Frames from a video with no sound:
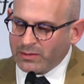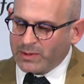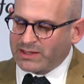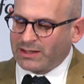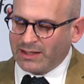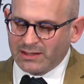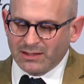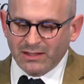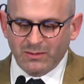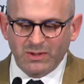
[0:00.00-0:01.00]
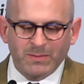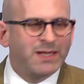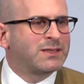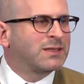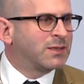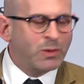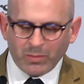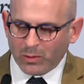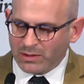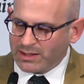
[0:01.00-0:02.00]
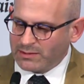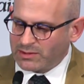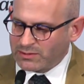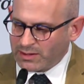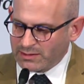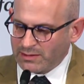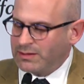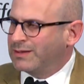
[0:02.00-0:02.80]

which the legislation was based is so poorly constructed